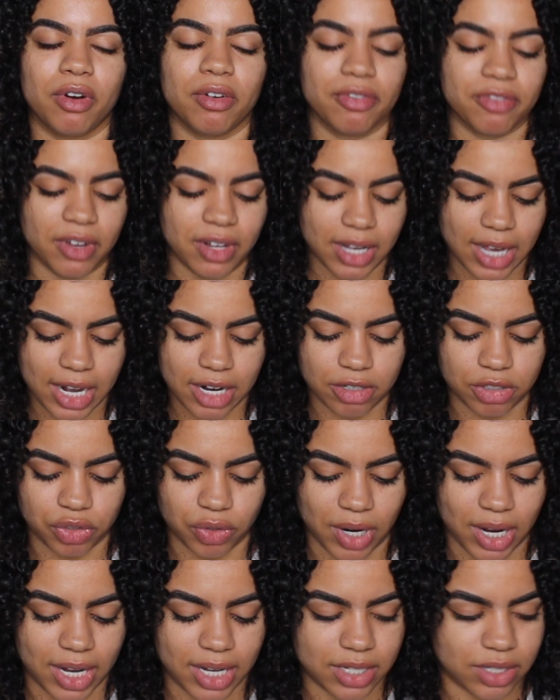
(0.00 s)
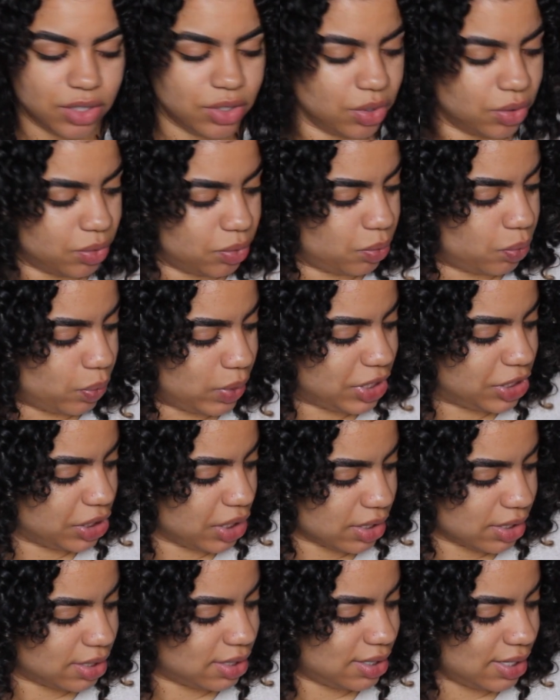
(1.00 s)
It felt kind of dry, so we
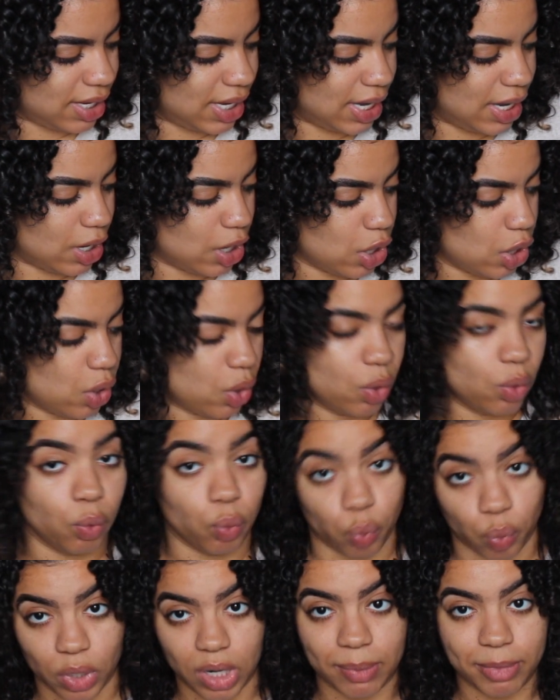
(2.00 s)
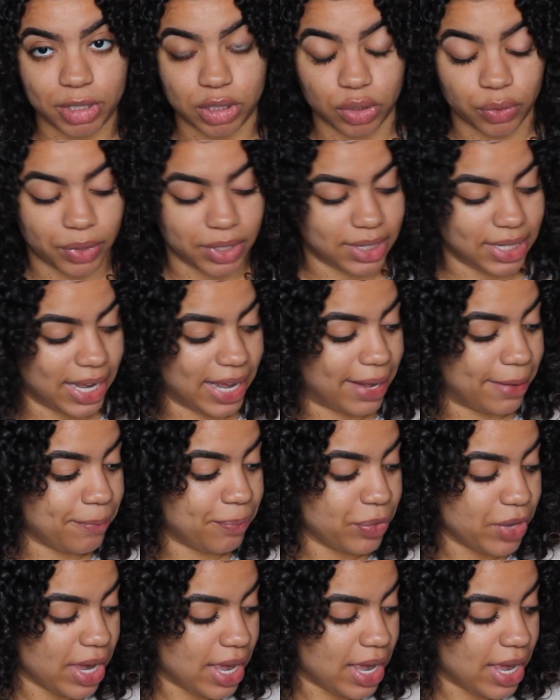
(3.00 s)
shall see what I'm going to do with that.